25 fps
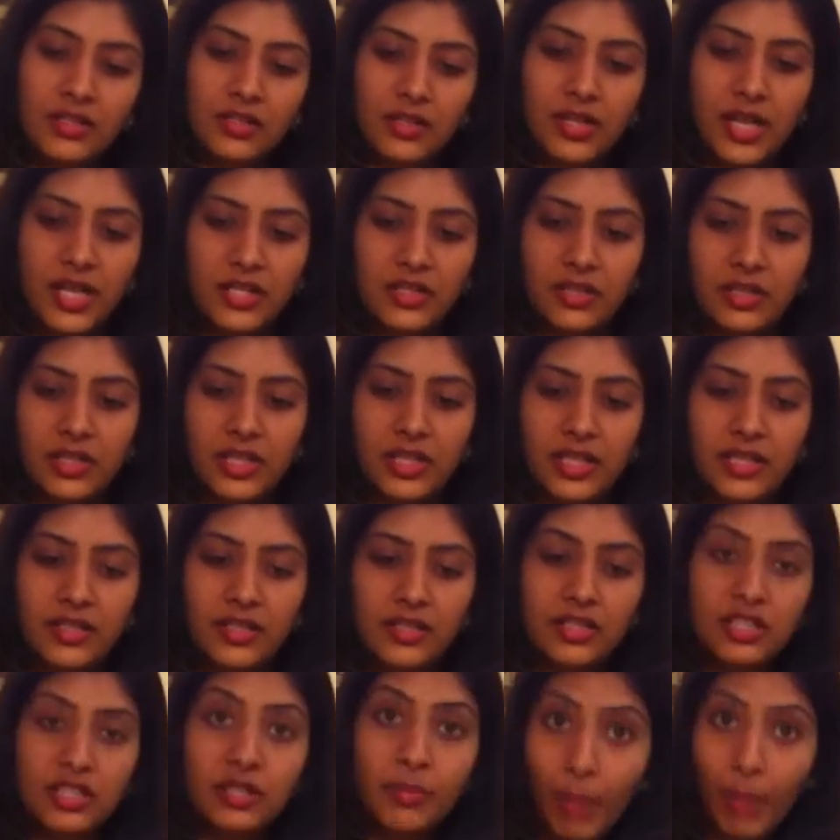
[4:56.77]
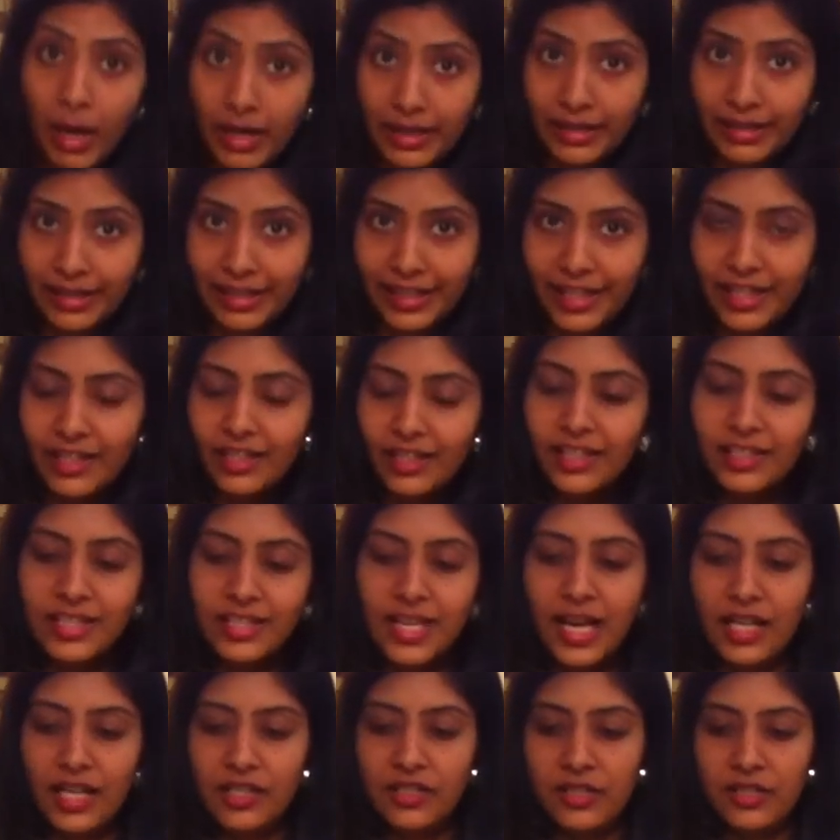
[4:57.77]
So it actually smartly
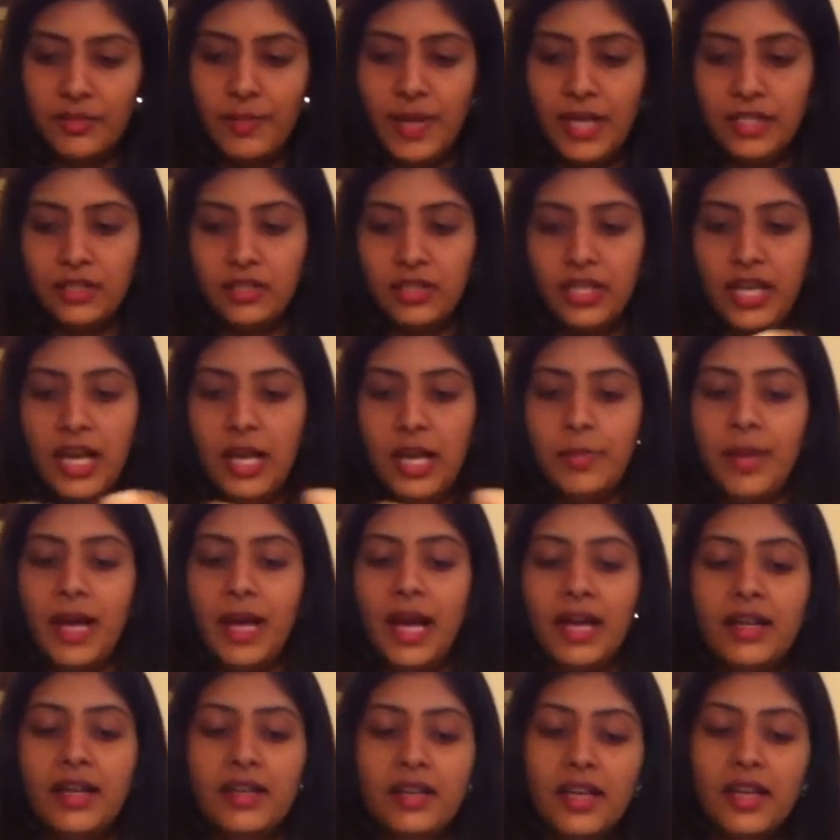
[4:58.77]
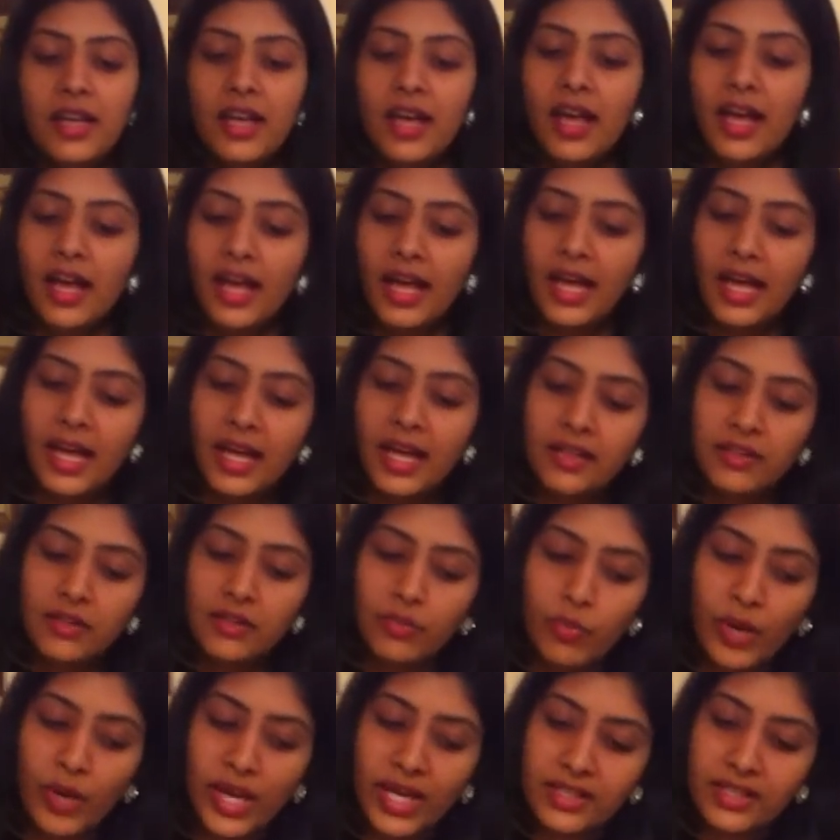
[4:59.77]
attaches back to the iPad. And
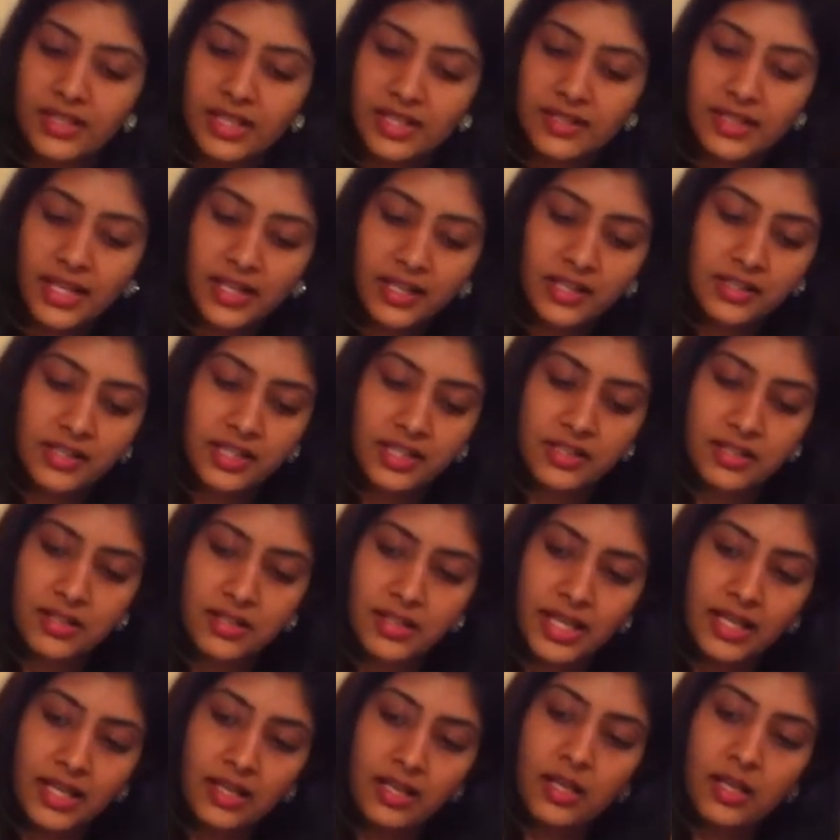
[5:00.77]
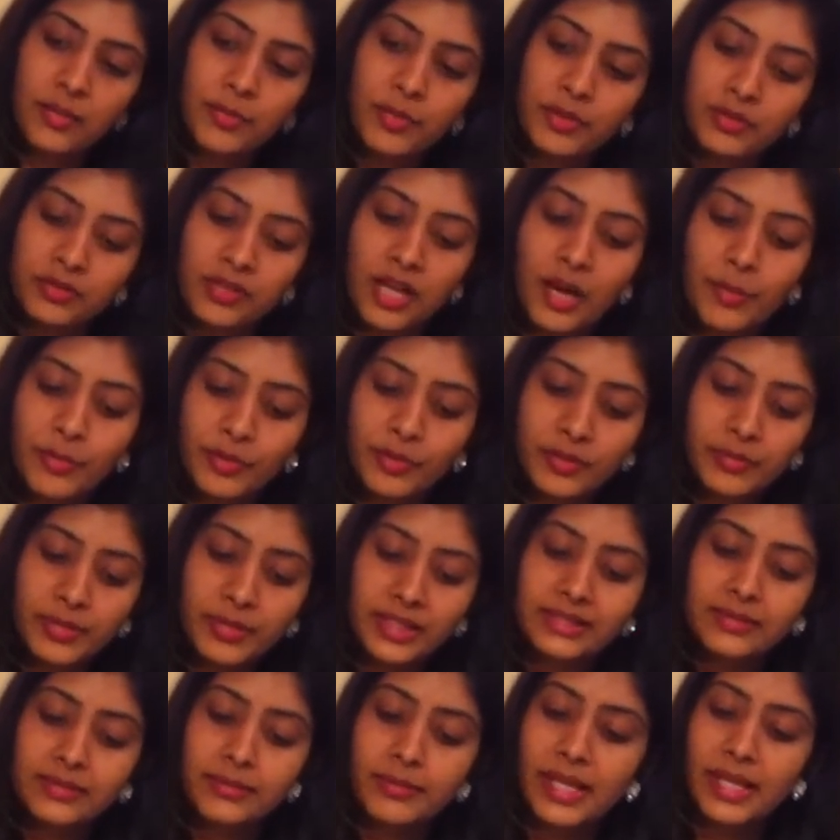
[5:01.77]
the way it does that is this, like a couple, couple
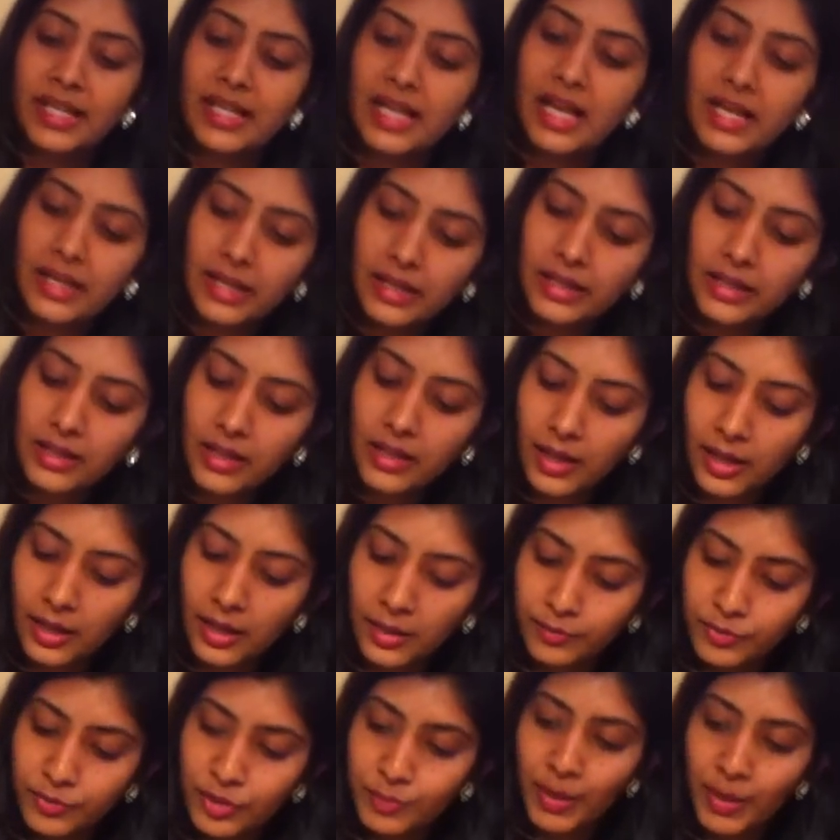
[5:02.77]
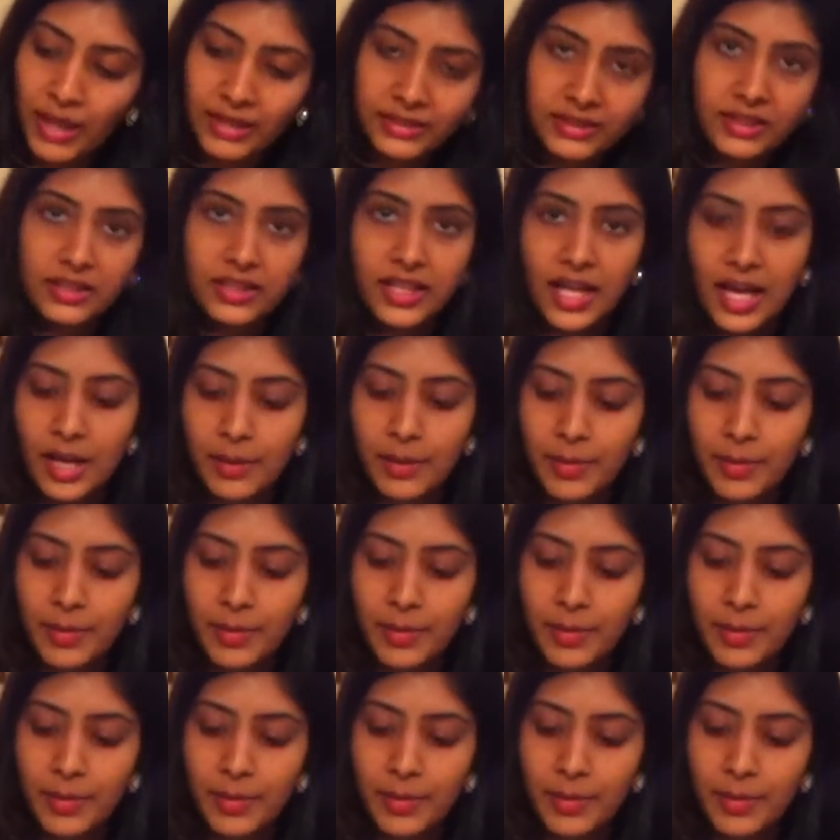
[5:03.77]
of magnetic um, spots in the